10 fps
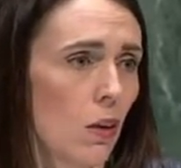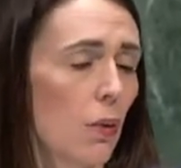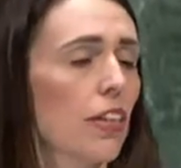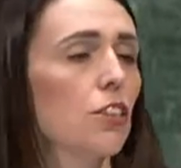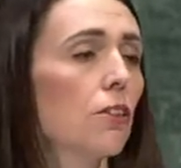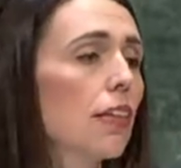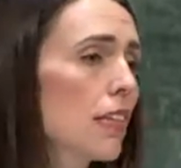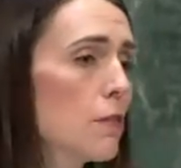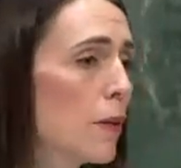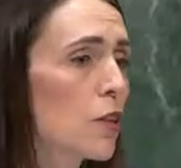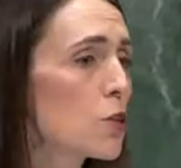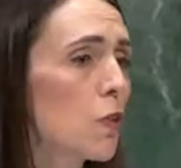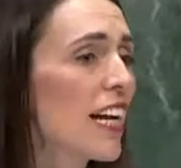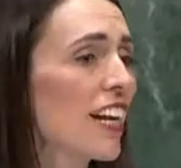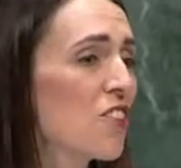We are doing this because
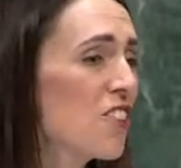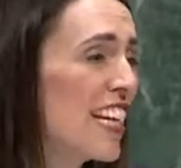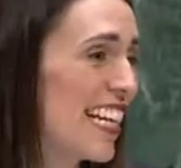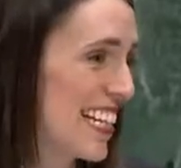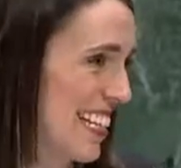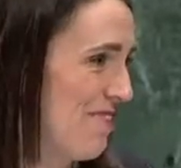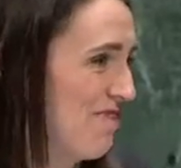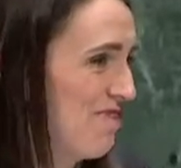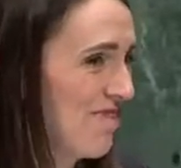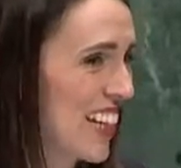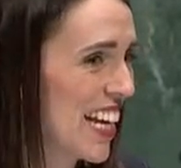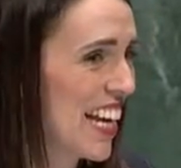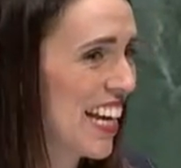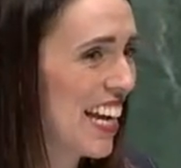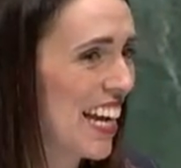we are unique.
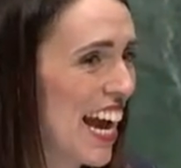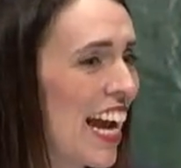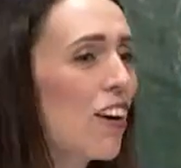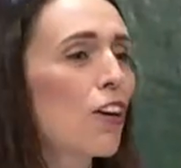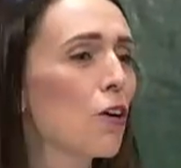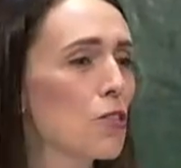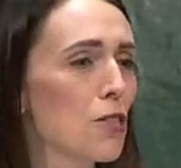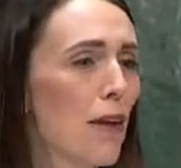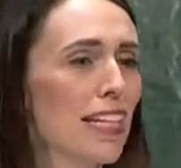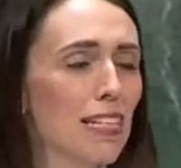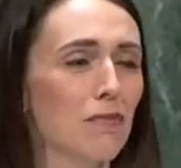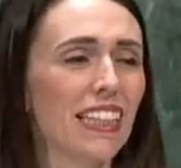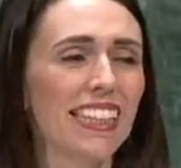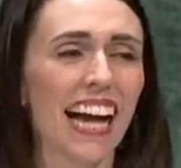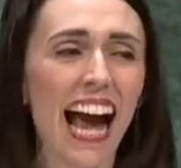Agriculture makes up
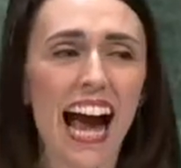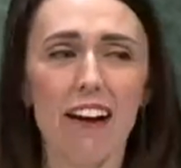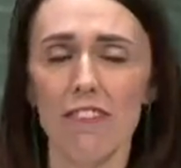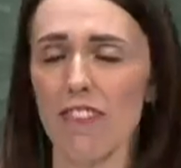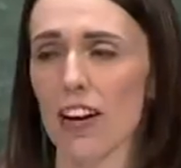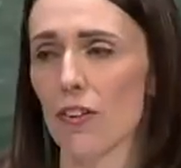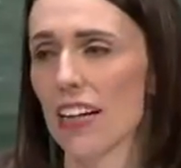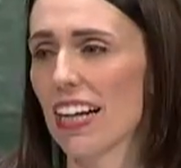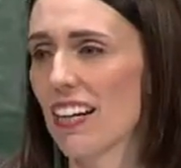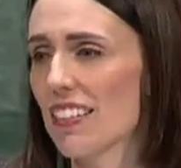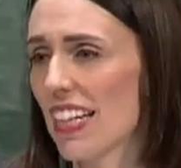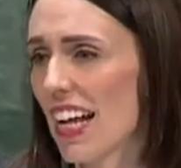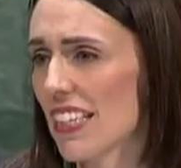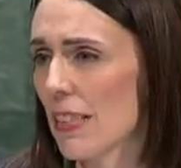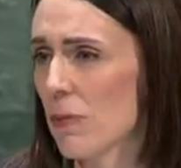nearly half of our greenhouse
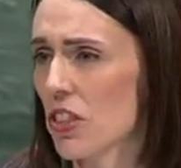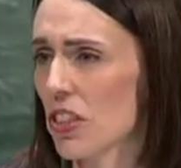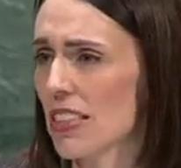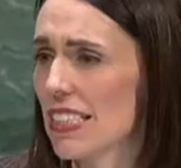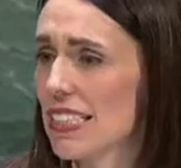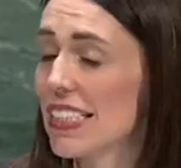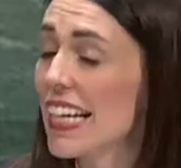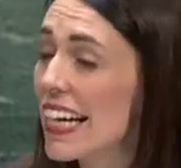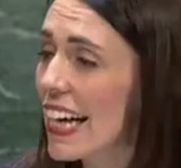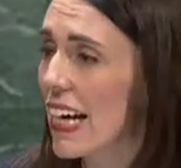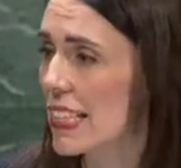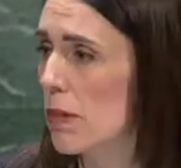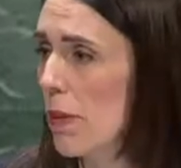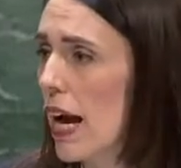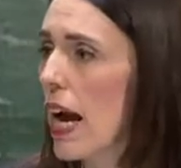gas emissions, setting us
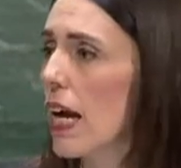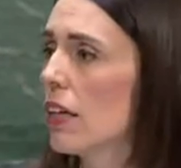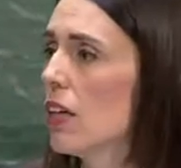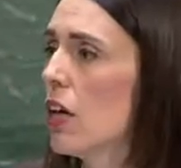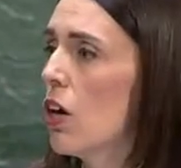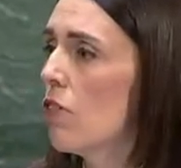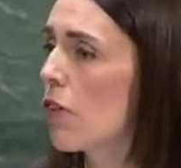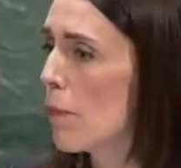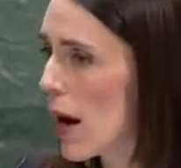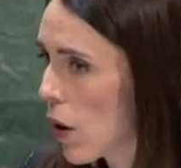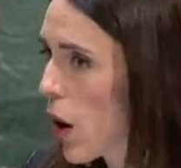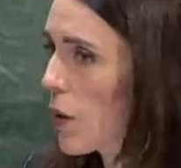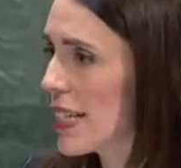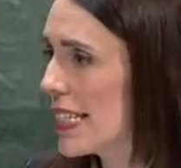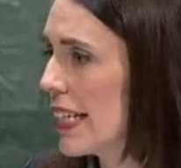apart from our
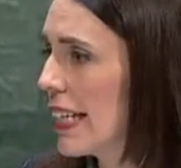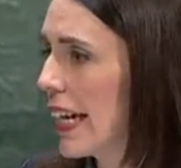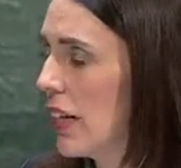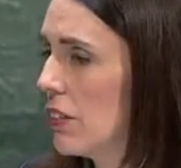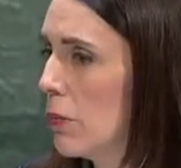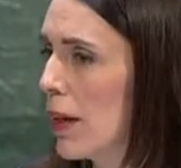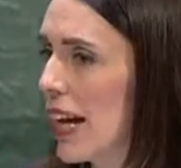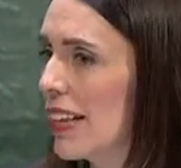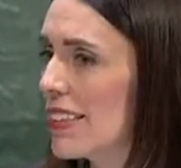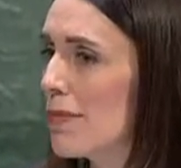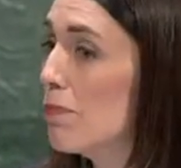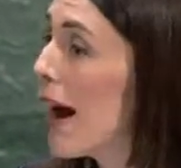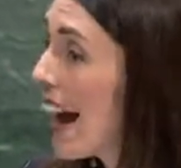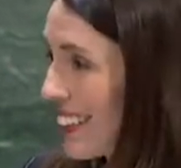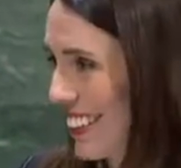OECD counterparts.
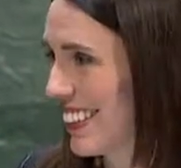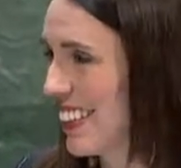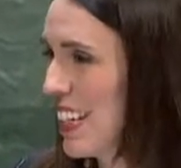But